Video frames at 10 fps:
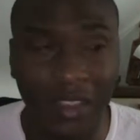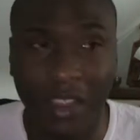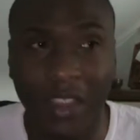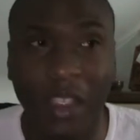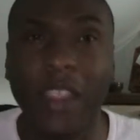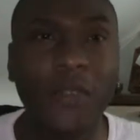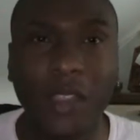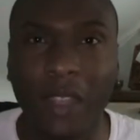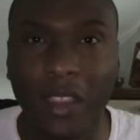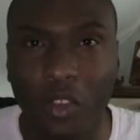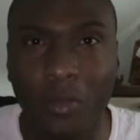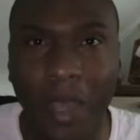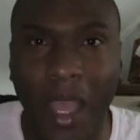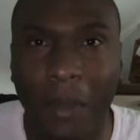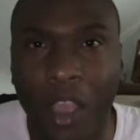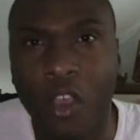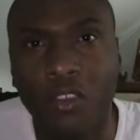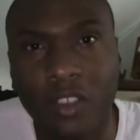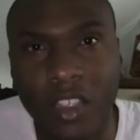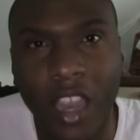And even if they do buy them,
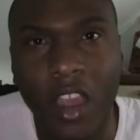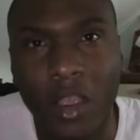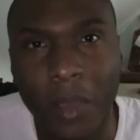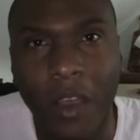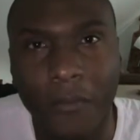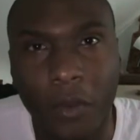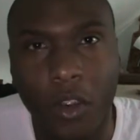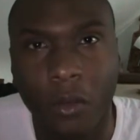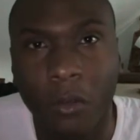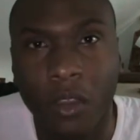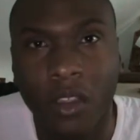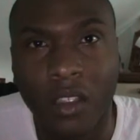who's going to carry them out for them?